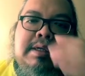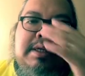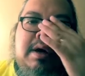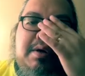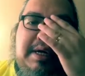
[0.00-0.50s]

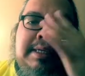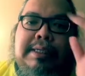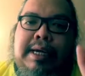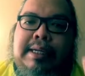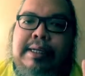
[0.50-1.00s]
So let's
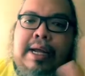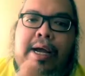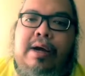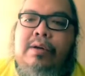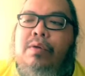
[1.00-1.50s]
get
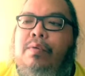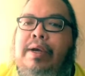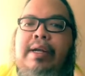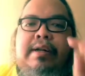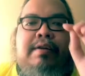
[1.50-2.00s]
down
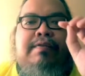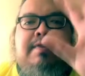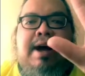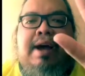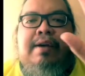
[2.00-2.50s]
with the
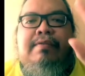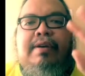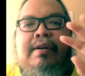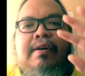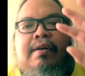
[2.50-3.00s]
5
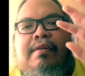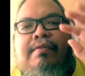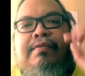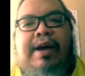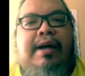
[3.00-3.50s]

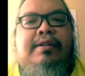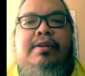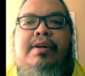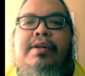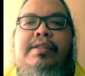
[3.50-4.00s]

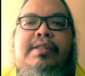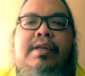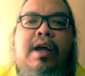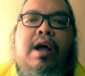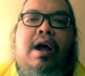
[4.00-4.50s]
factors
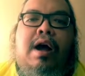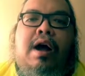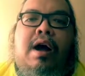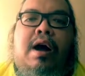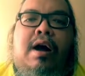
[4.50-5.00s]

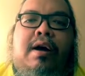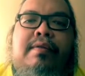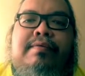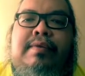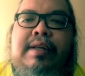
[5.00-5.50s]
of
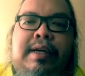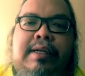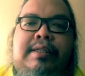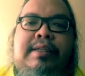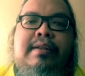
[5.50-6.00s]

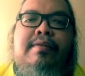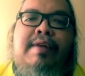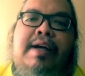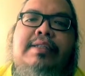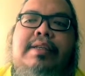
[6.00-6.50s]
these
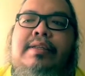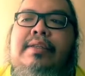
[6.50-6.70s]
devices.